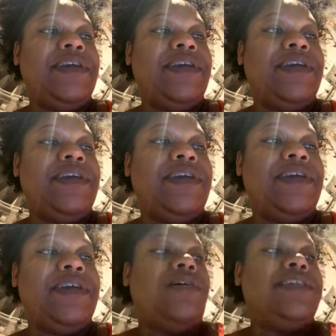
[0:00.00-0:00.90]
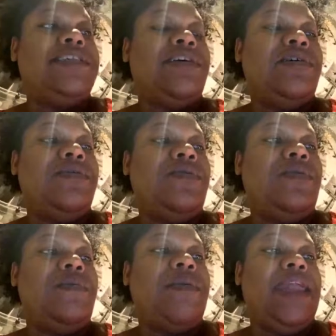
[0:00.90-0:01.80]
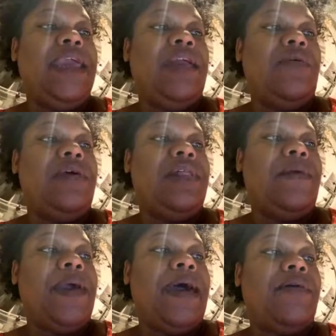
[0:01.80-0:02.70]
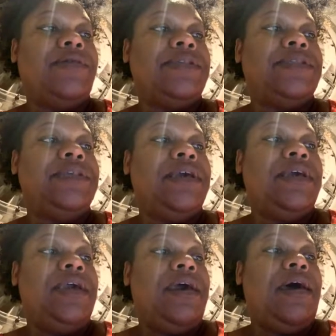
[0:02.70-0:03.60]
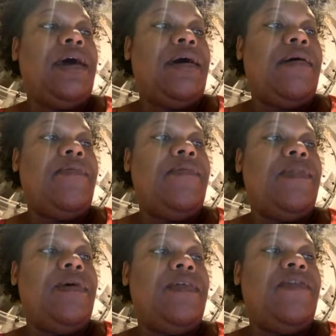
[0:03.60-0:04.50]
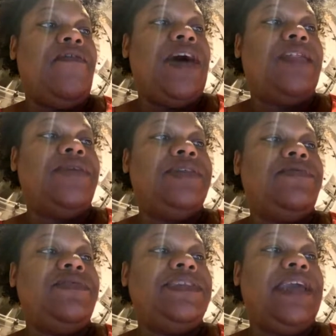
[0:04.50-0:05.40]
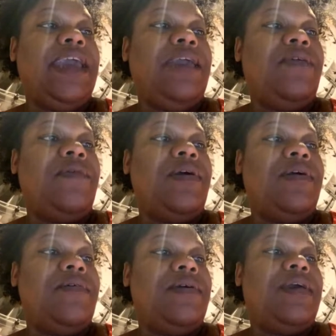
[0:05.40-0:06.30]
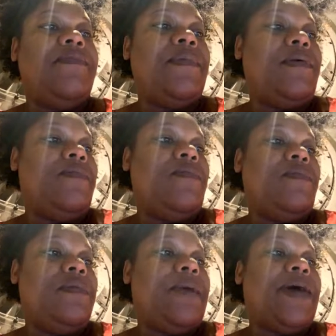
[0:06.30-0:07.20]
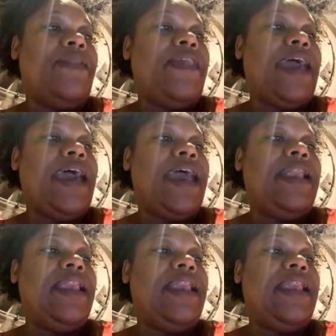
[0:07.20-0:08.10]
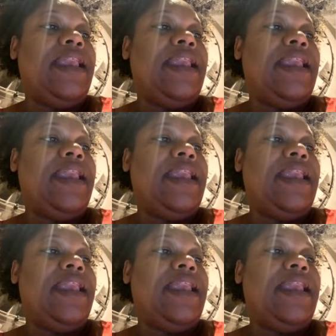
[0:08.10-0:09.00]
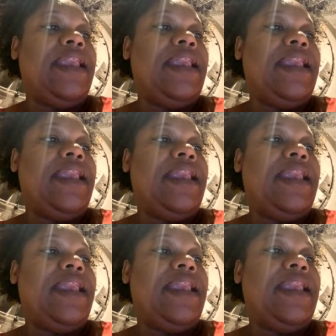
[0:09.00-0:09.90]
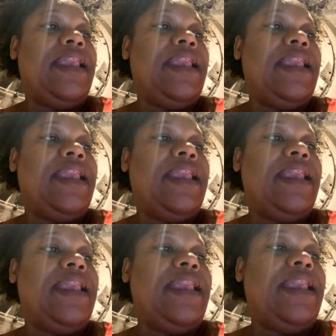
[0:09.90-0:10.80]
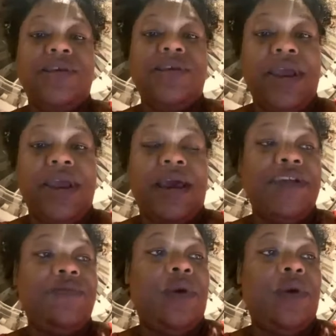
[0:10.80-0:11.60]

And we also met again on Clubhouse the following Tuesday about that. We also had another tokenomics